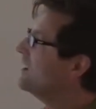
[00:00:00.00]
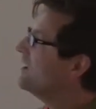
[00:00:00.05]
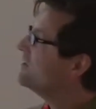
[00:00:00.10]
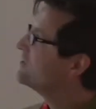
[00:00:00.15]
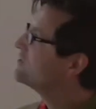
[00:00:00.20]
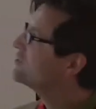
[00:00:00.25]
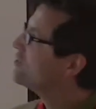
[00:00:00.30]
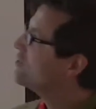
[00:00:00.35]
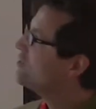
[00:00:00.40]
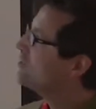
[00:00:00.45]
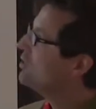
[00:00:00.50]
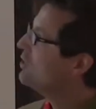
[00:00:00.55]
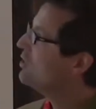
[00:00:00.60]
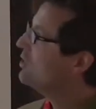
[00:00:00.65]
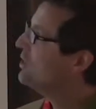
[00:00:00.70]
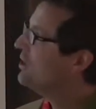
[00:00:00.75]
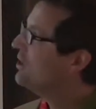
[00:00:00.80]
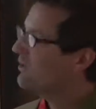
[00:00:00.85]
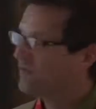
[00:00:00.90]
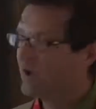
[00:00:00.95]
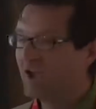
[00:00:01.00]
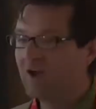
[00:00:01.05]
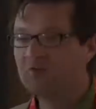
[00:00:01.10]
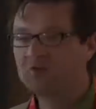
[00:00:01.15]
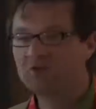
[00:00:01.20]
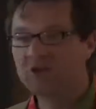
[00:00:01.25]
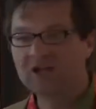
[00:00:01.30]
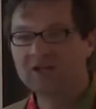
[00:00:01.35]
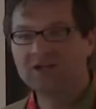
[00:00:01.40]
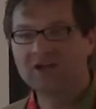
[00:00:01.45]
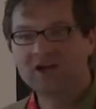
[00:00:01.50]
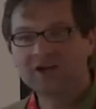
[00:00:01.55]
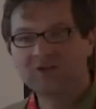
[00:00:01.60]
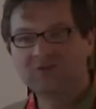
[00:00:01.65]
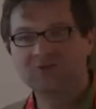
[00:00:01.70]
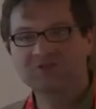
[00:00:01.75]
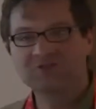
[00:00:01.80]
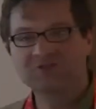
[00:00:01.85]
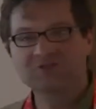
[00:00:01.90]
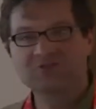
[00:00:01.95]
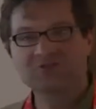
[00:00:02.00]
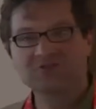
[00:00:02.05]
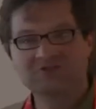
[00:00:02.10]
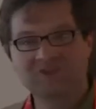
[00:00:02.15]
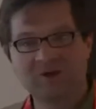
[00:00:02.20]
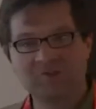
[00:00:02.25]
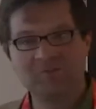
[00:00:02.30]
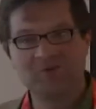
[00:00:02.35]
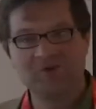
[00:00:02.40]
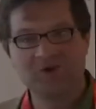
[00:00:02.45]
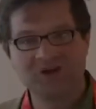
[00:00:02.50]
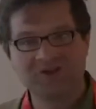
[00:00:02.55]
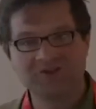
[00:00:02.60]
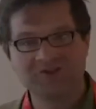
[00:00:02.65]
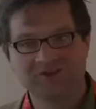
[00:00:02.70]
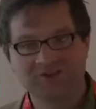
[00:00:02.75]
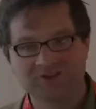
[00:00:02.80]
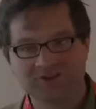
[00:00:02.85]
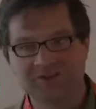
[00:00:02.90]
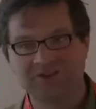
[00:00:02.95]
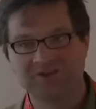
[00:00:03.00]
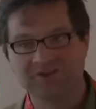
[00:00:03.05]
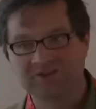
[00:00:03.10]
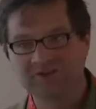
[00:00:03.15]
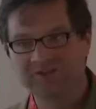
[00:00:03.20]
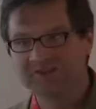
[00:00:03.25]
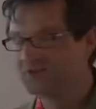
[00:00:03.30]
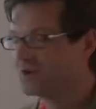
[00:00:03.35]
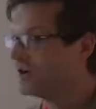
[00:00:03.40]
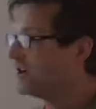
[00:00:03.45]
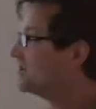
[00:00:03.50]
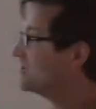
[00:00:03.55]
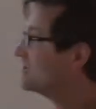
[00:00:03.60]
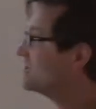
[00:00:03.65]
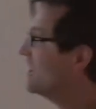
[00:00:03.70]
So we have data acquisition somewhere in research,